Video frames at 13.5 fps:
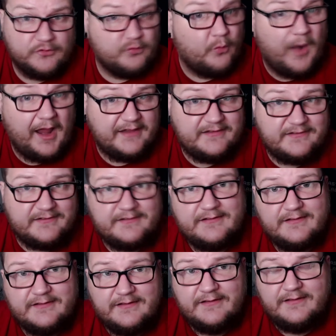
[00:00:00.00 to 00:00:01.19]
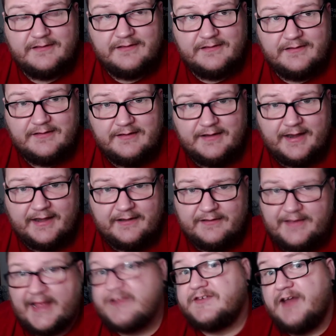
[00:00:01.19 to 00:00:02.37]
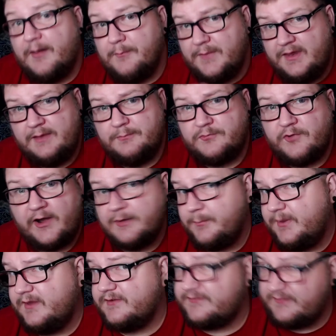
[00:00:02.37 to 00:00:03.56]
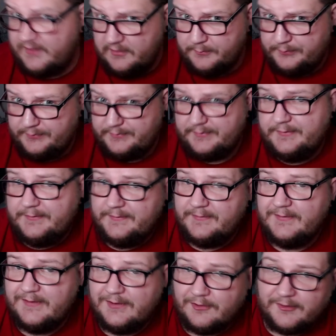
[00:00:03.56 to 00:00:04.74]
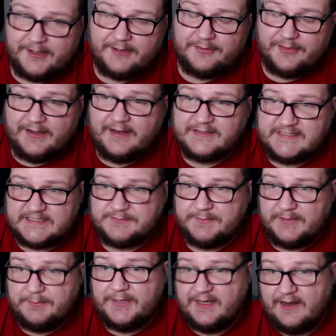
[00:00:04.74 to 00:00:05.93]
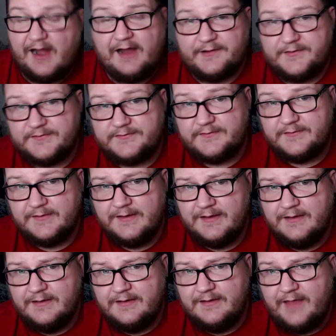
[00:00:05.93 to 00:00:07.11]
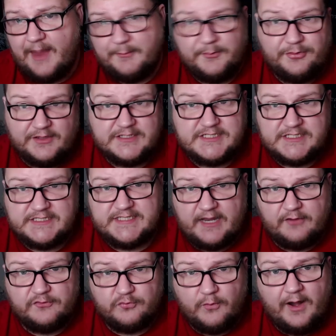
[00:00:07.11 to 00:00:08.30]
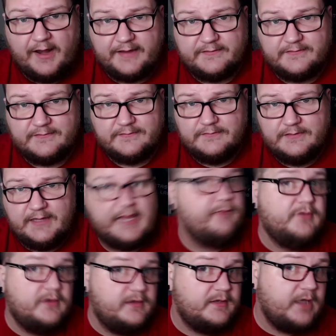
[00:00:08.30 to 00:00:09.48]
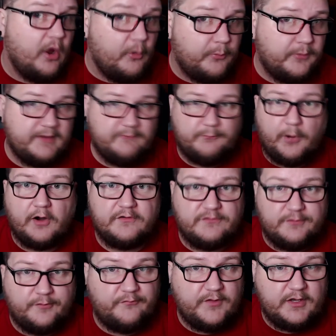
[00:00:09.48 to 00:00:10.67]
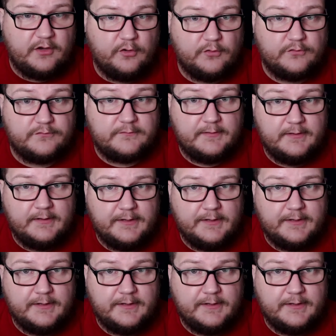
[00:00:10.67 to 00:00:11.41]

was right. And that's not me trying to be a simp or anything, it's just me being honest. Everything she said was right. Even in the opening parts of the videos,